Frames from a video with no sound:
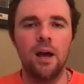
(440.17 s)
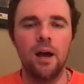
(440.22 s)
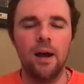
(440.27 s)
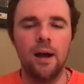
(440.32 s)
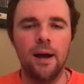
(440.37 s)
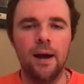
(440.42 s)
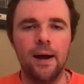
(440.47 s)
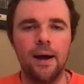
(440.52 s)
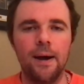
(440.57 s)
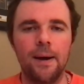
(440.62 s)

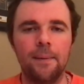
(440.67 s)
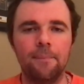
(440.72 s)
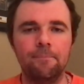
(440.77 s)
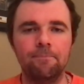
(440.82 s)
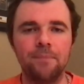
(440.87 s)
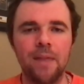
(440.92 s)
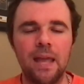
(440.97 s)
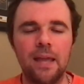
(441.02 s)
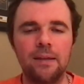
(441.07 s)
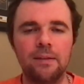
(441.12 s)

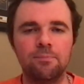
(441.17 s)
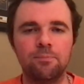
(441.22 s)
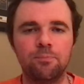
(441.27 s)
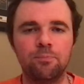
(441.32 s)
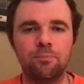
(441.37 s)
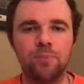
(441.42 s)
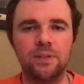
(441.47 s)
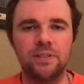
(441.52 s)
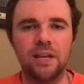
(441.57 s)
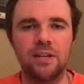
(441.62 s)
and
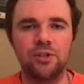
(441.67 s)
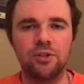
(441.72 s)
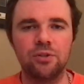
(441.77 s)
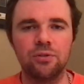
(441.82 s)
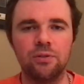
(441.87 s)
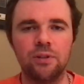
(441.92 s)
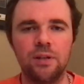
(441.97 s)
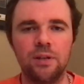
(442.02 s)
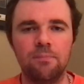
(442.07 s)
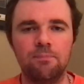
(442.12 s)

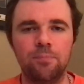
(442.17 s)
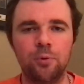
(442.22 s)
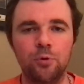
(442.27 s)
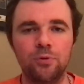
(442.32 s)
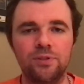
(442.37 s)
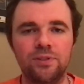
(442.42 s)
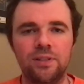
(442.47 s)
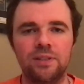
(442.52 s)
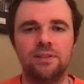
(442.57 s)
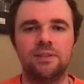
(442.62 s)
potentially
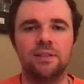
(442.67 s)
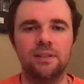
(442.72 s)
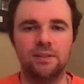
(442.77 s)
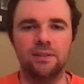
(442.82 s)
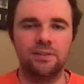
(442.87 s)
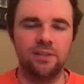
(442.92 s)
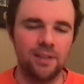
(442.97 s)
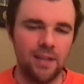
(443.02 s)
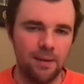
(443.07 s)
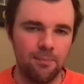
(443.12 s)
boost it
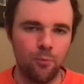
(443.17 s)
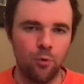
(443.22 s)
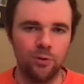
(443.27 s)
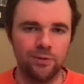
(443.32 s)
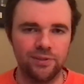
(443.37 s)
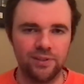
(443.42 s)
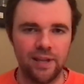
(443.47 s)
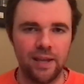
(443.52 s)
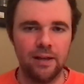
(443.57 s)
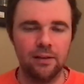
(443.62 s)
to get more
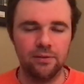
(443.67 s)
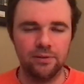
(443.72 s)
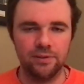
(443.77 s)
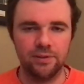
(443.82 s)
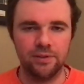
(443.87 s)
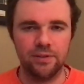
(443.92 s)
sales,